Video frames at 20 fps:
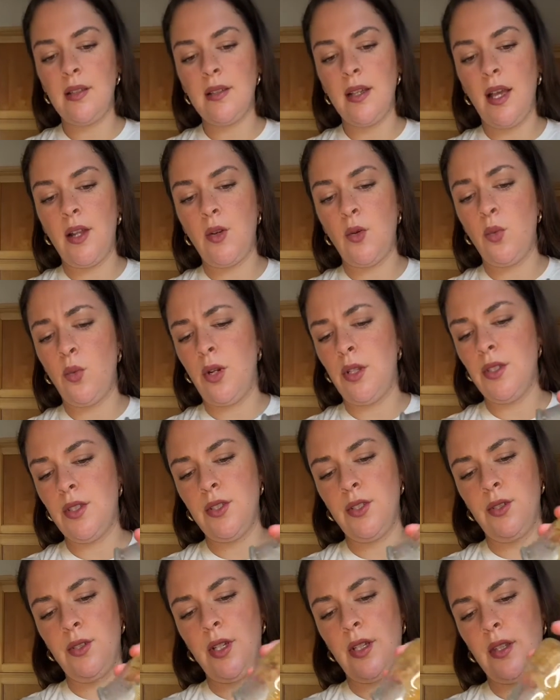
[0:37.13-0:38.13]
I don't want
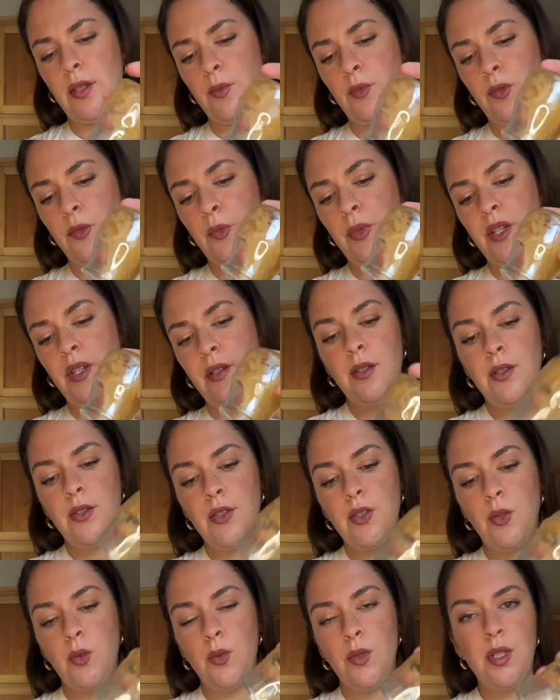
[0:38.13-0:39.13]
to at the moment,
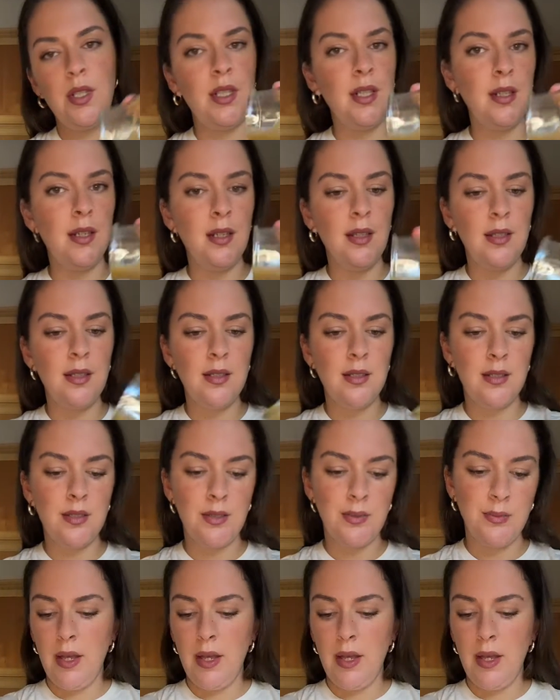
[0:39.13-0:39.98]
so one it is.